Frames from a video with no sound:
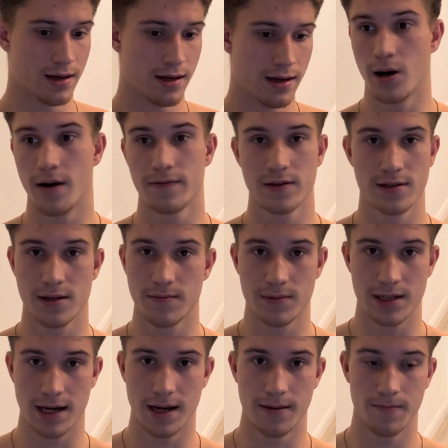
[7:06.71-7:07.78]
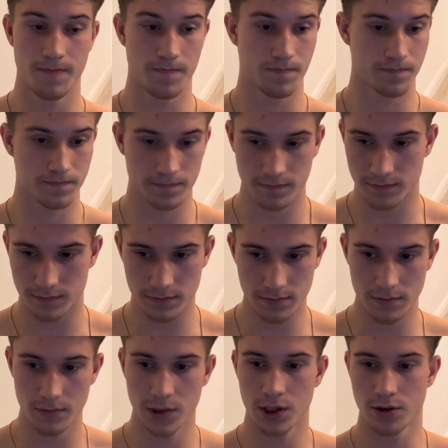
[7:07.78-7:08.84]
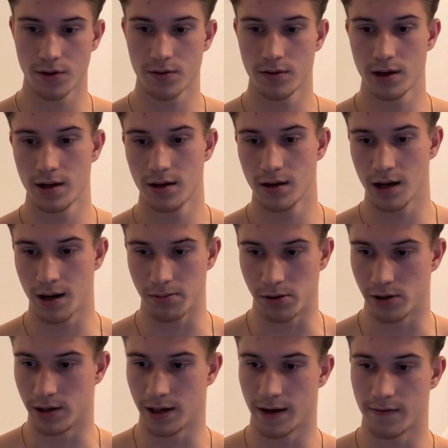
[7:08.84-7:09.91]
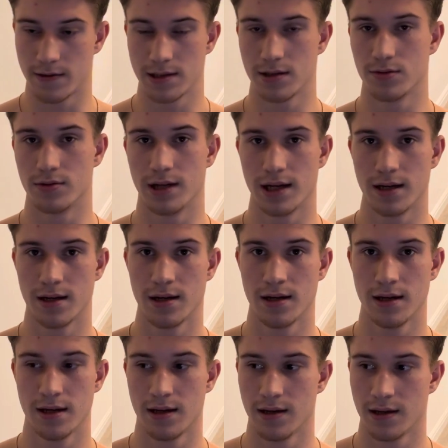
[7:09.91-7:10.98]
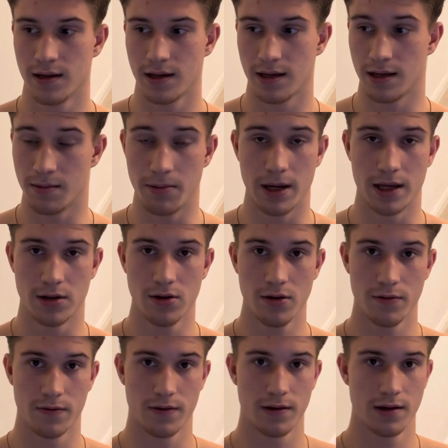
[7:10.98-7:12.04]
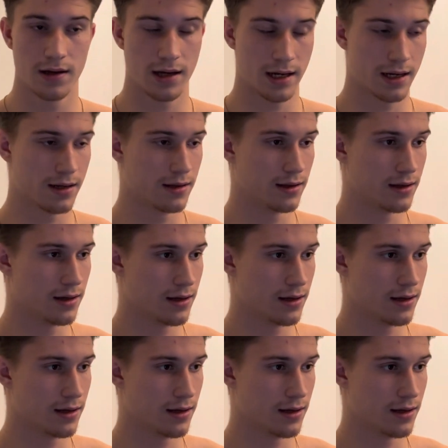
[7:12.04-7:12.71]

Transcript: After some time, you know, uploading every single day, it paid off, and